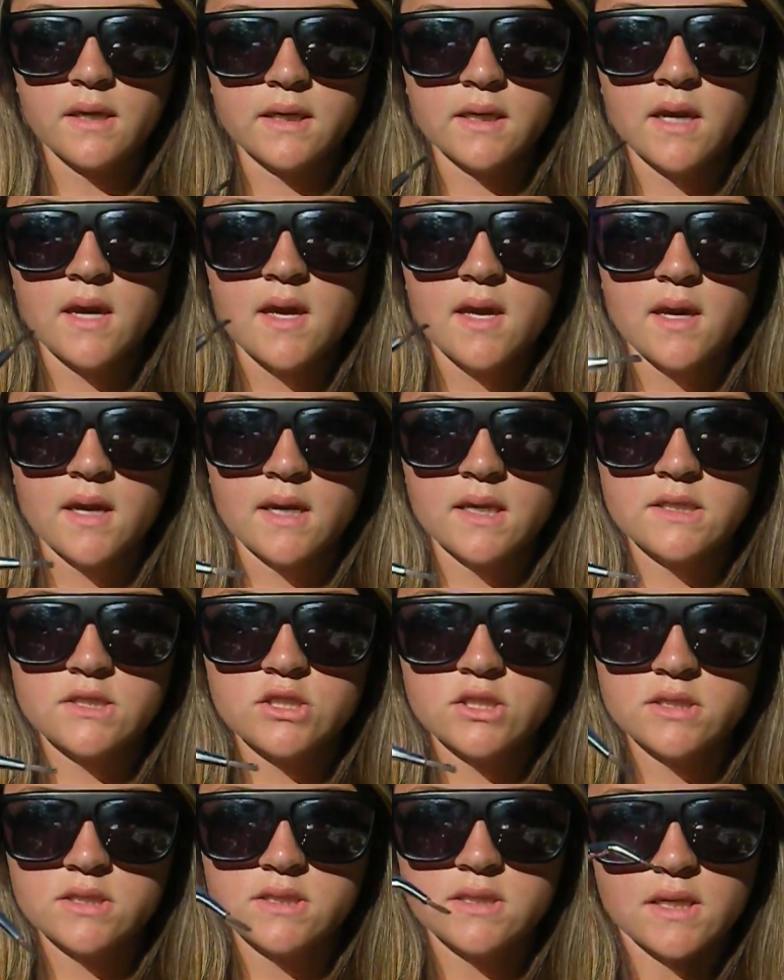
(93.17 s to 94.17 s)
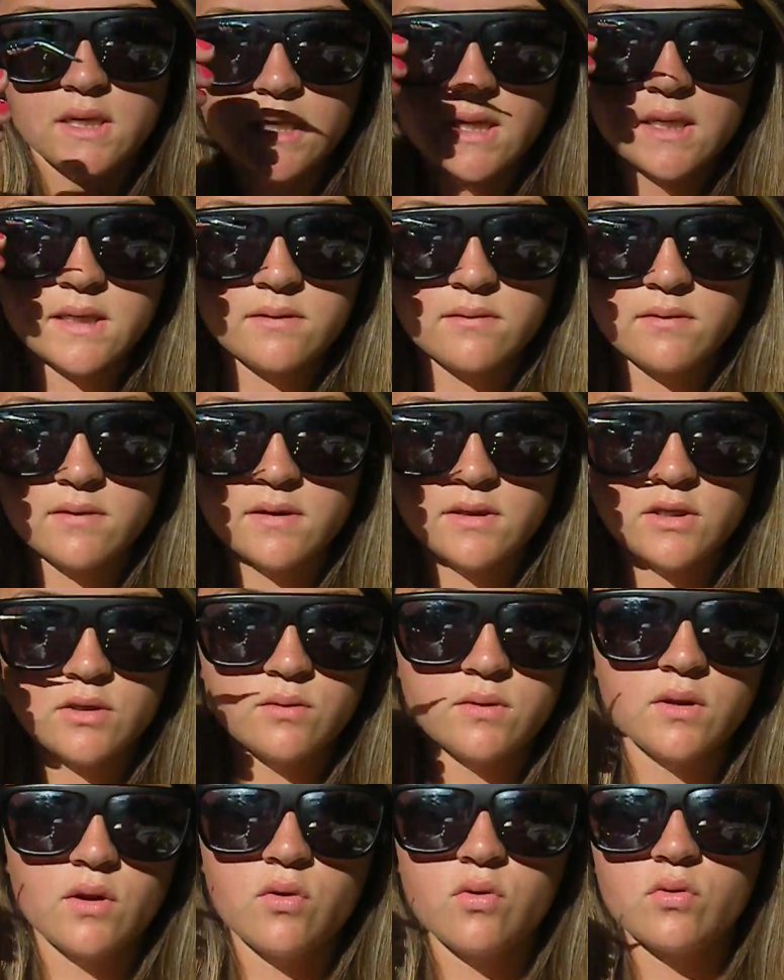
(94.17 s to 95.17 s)
Like it just it
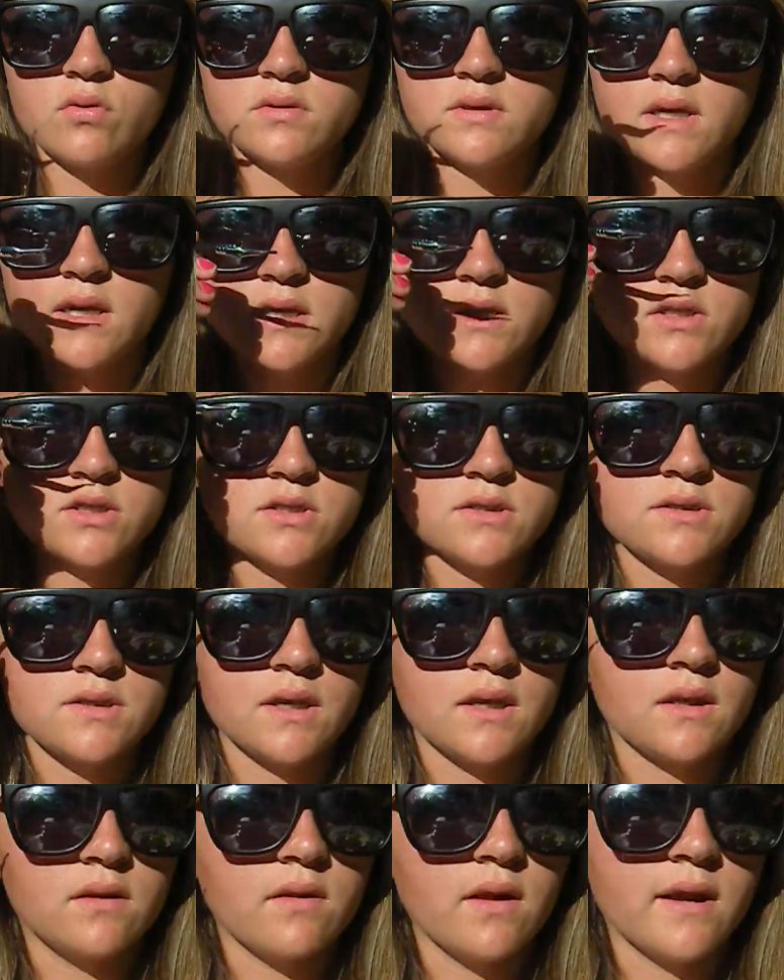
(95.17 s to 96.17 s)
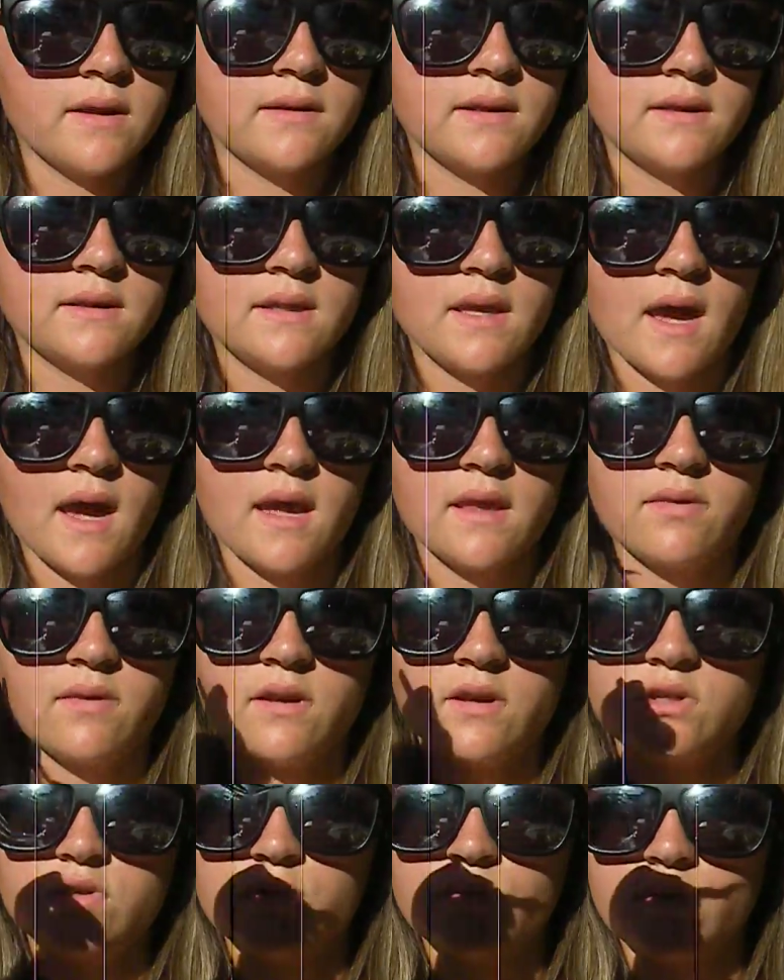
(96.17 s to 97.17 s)
you can hold it and just like line like that and
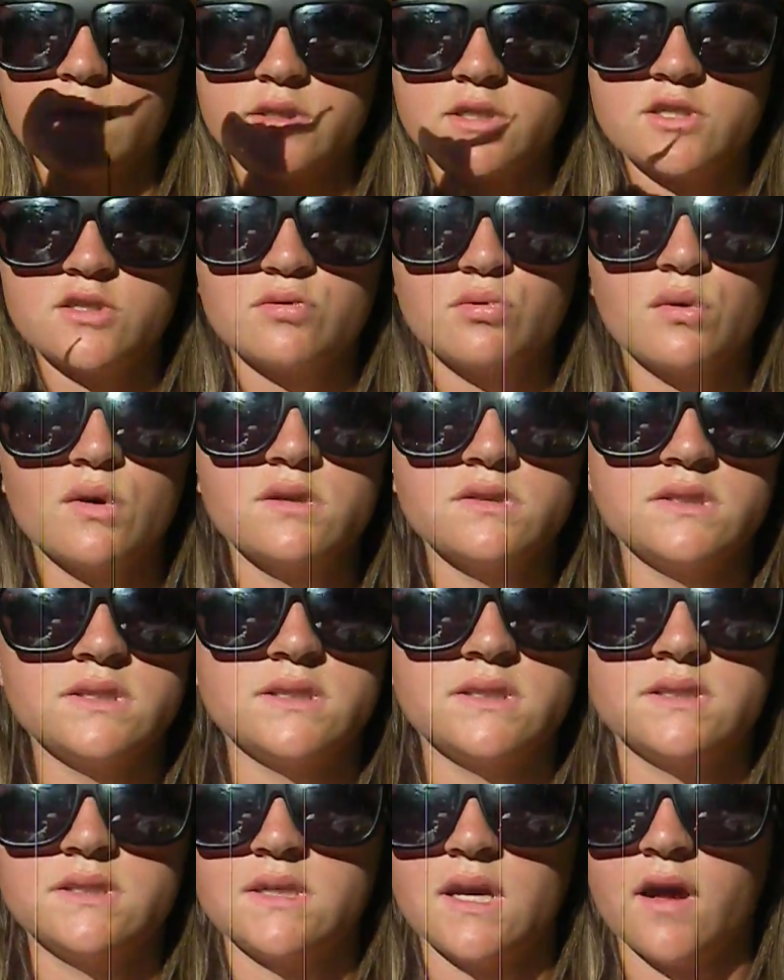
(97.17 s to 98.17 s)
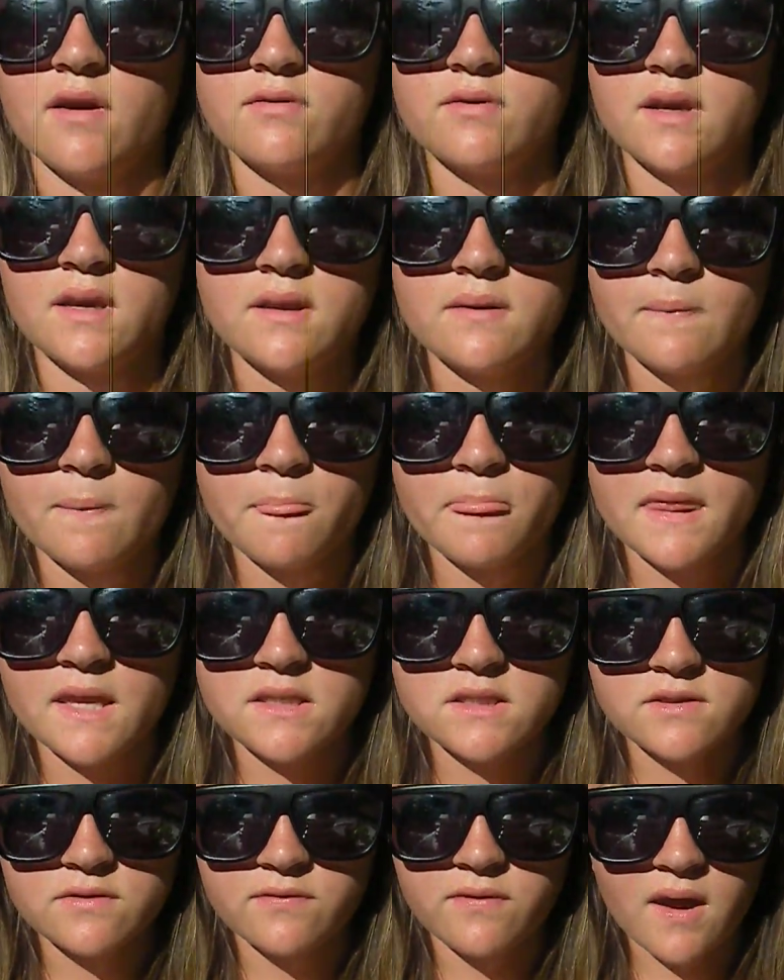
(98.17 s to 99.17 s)
like do all these swirls and stuff and
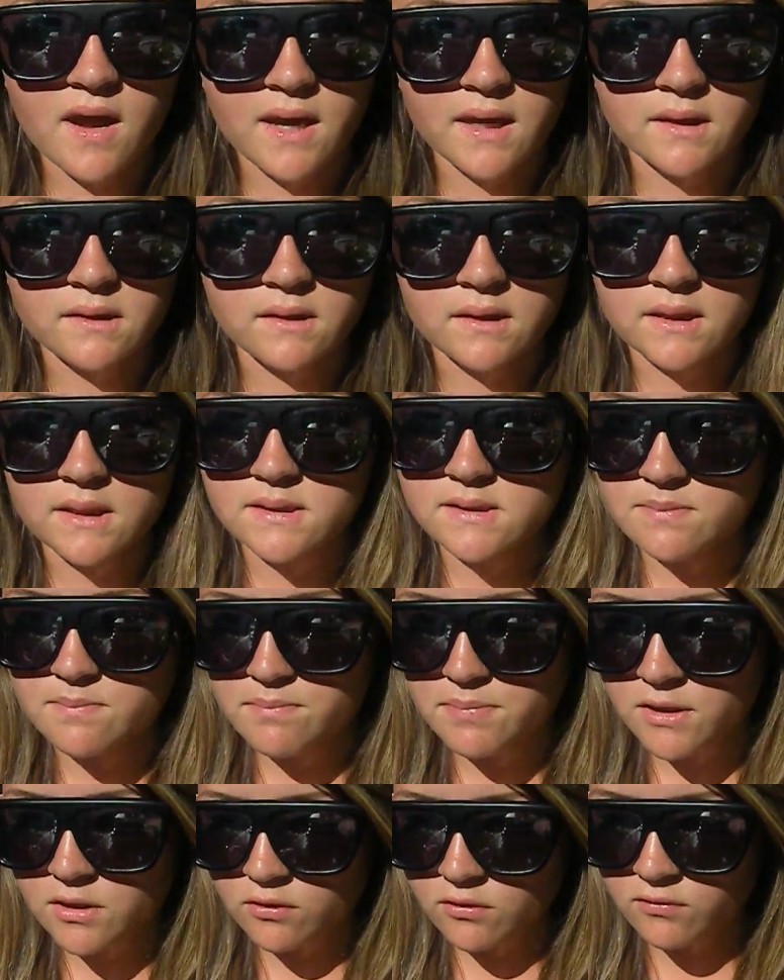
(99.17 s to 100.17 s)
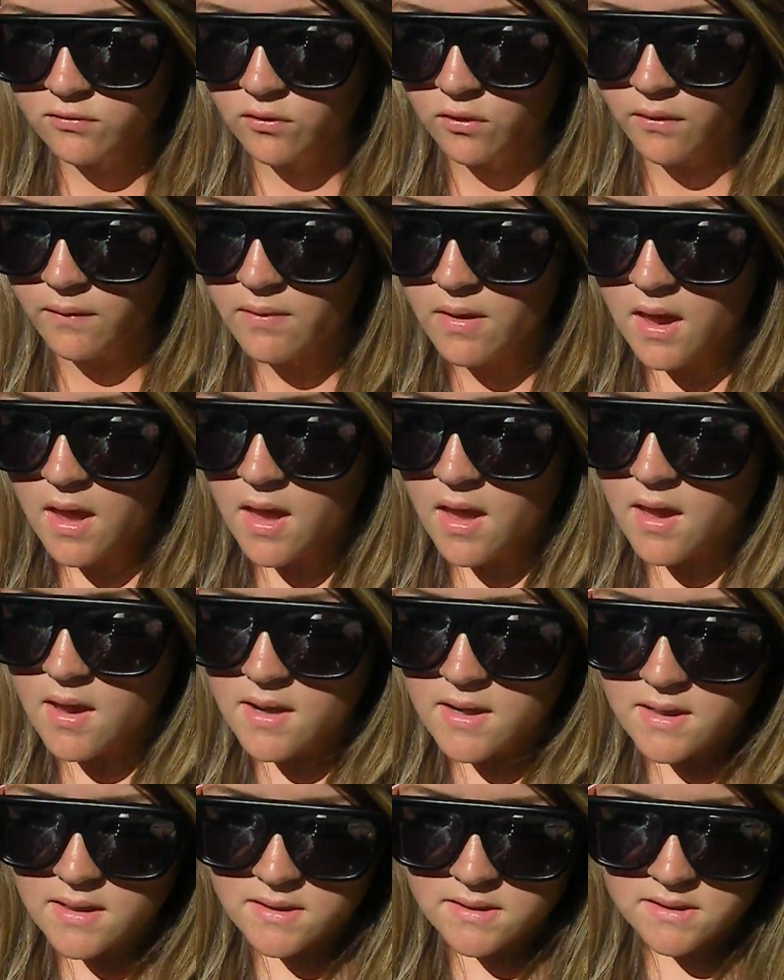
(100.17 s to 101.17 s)
it's fine. Like it's beautiful.
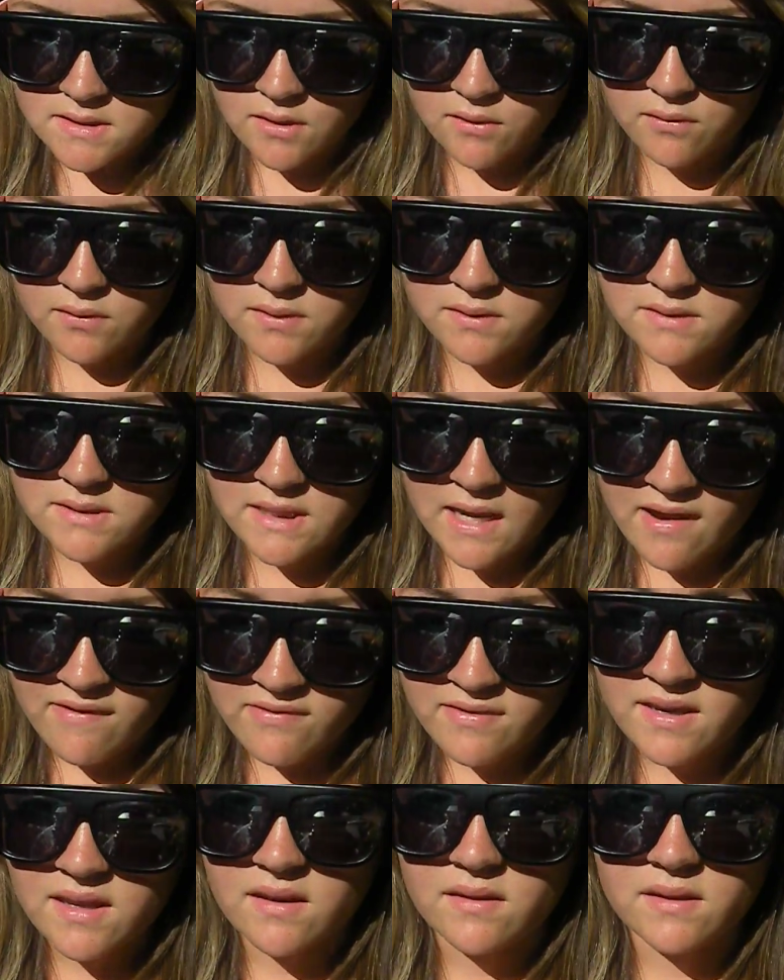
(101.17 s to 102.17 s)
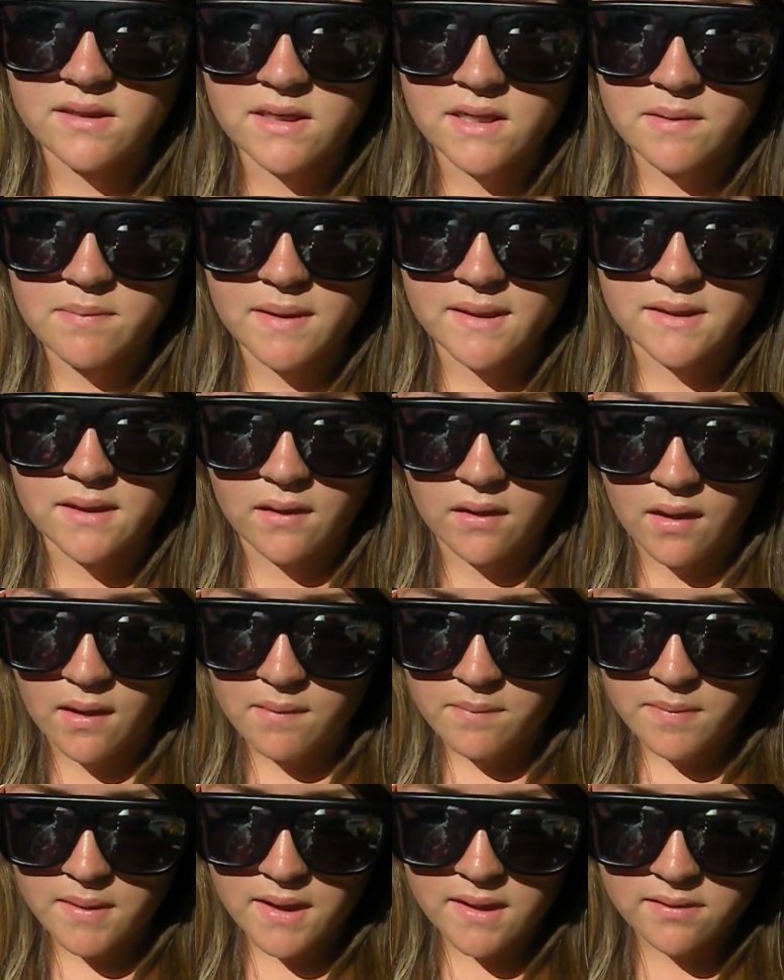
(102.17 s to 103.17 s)
So definitely need to pick that
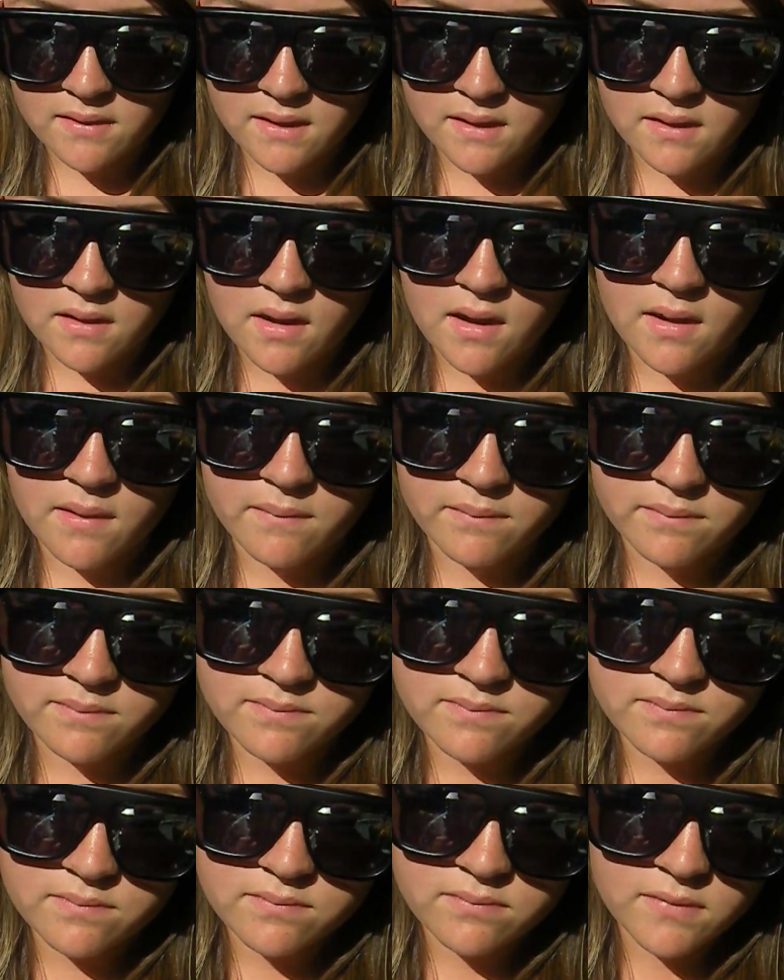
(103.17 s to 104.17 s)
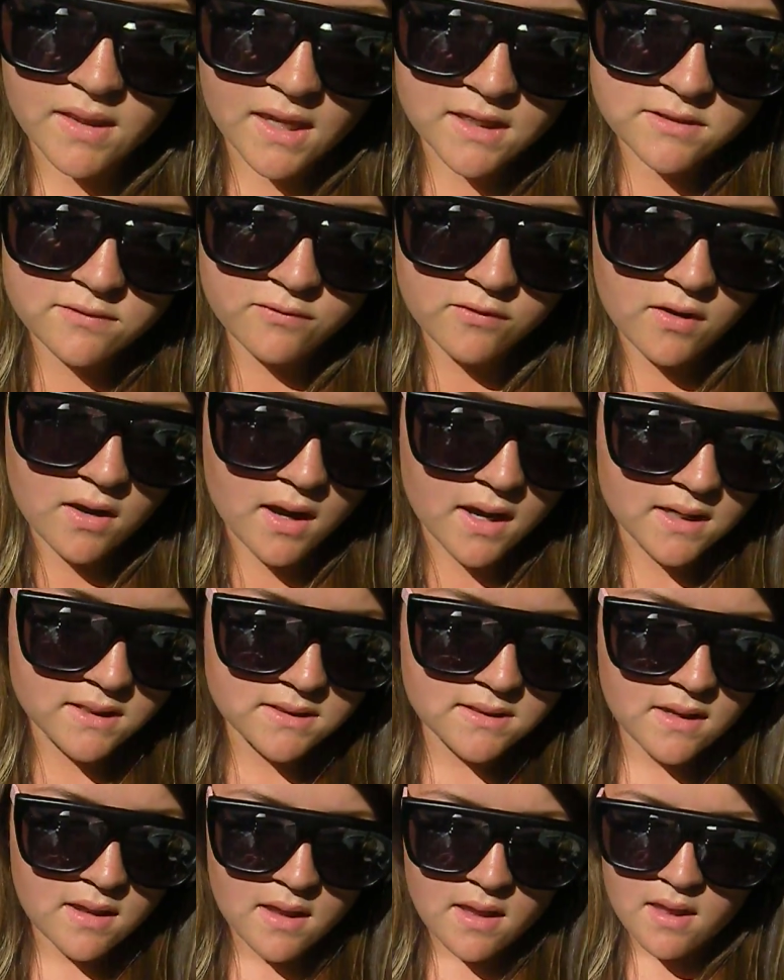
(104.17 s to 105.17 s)
up. And then um last for
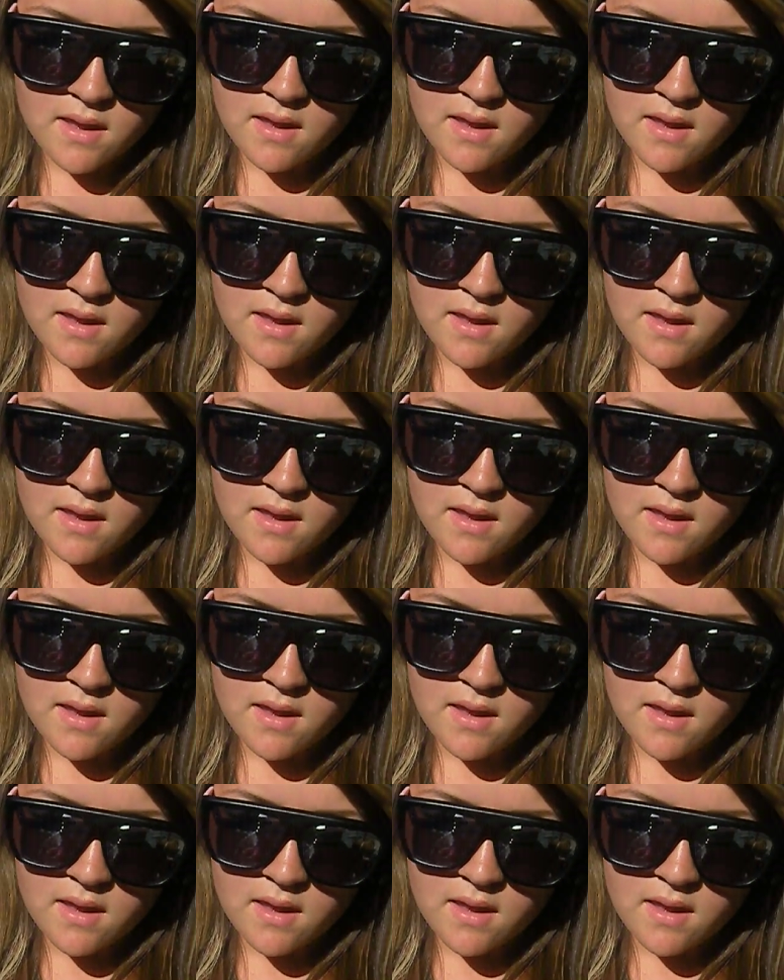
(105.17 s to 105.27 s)
eyes,